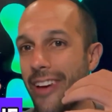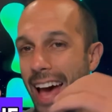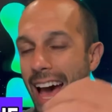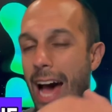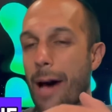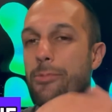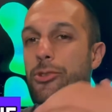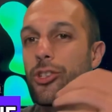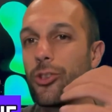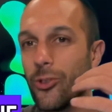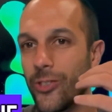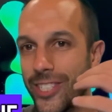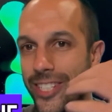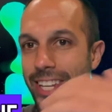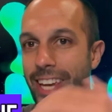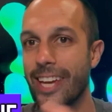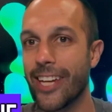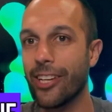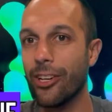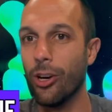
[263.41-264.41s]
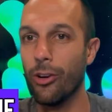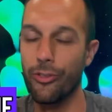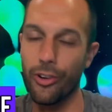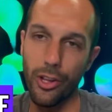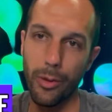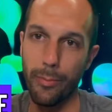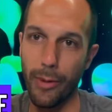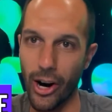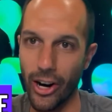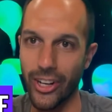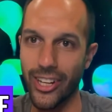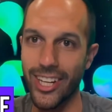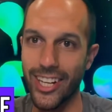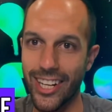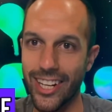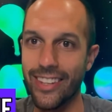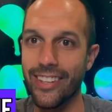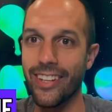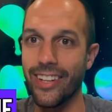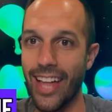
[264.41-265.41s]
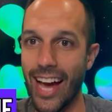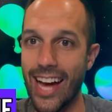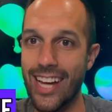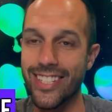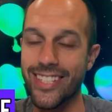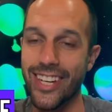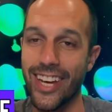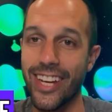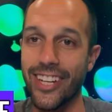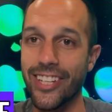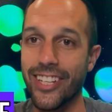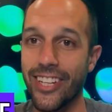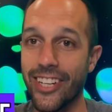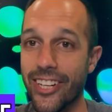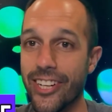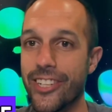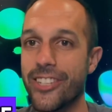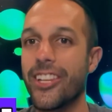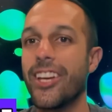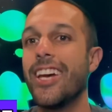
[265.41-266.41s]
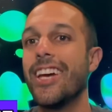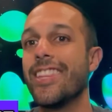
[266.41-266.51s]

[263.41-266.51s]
absolutely taken over the market in the last 10 years.